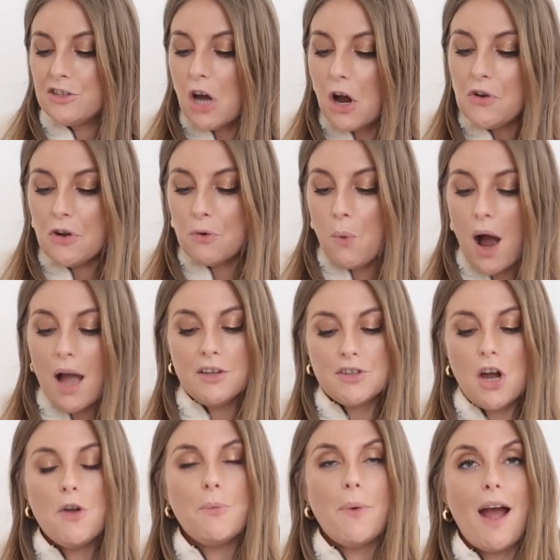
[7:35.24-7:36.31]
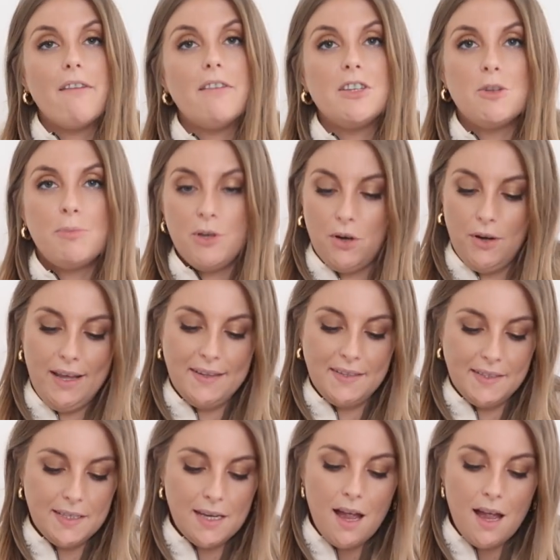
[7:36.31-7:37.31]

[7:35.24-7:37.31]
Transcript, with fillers: I don't know why I don't wear it, to be honest.